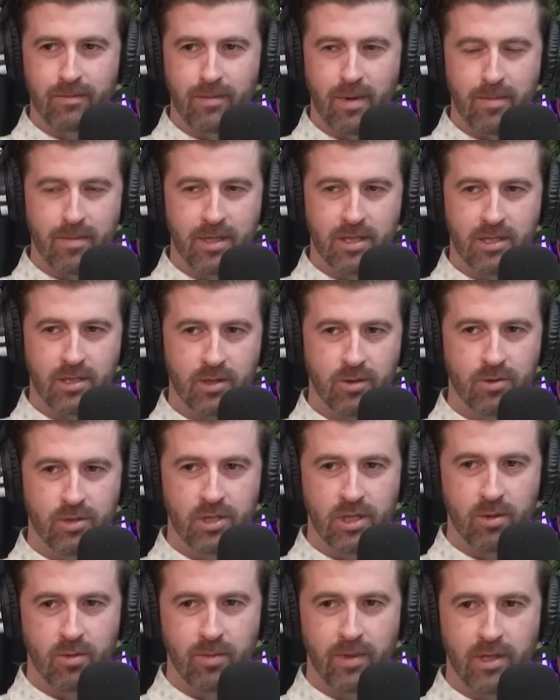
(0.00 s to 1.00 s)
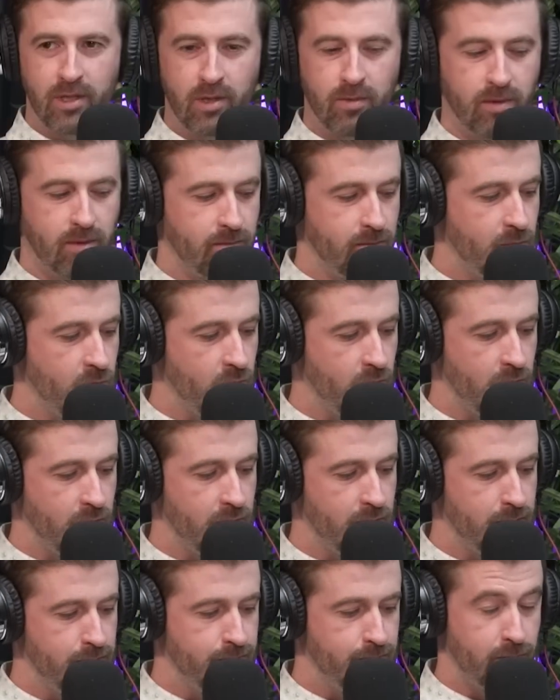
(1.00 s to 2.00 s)
maybe a solution that would be a little bit
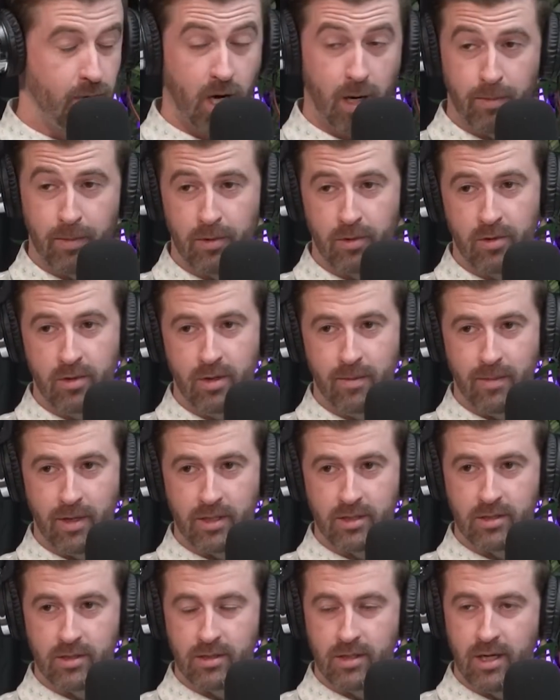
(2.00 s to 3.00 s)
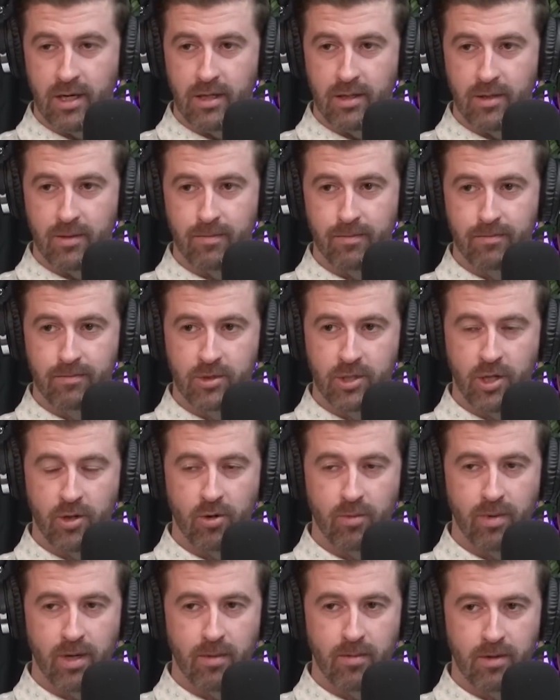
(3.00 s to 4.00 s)
more popular amongst the kind of the
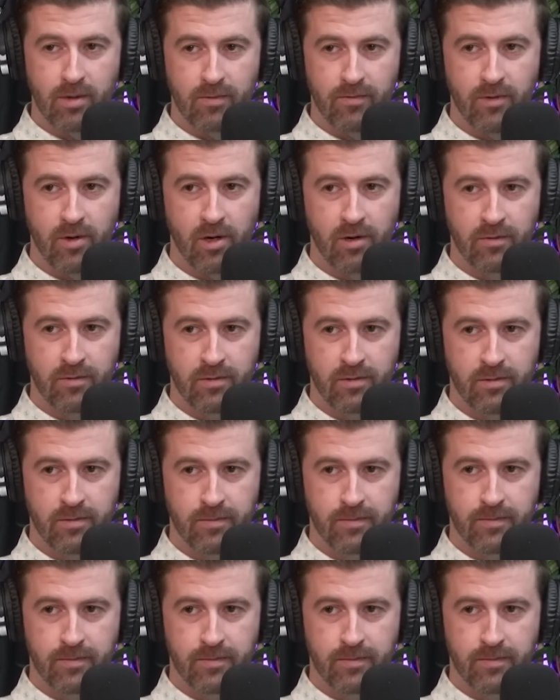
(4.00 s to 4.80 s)
general public of golf?